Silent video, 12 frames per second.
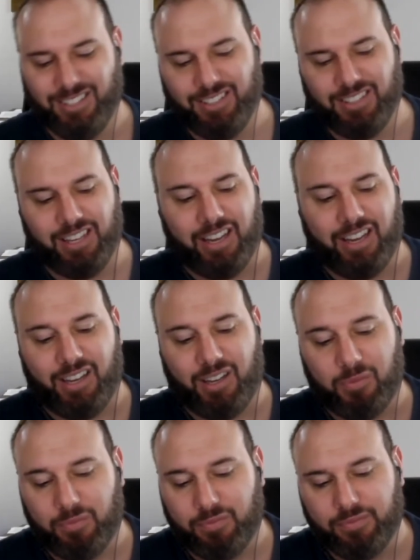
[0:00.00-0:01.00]

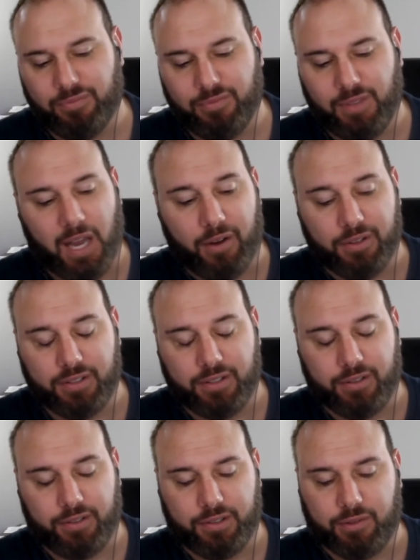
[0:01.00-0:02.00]
um yeah it
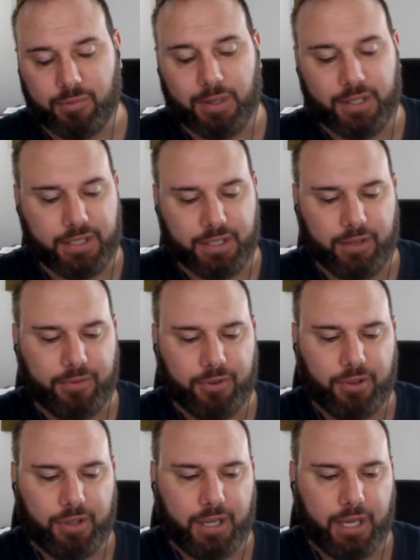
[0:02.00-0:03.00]
was it was tremendously
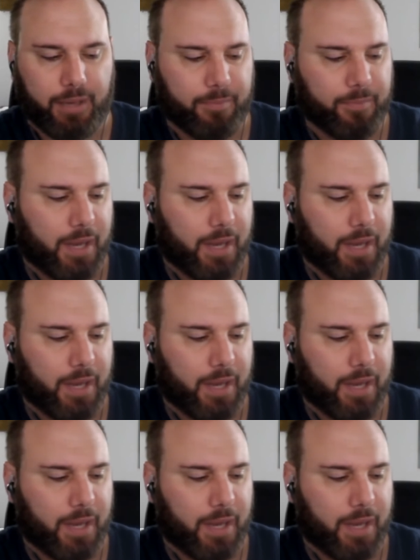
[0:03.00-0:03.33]
difficult um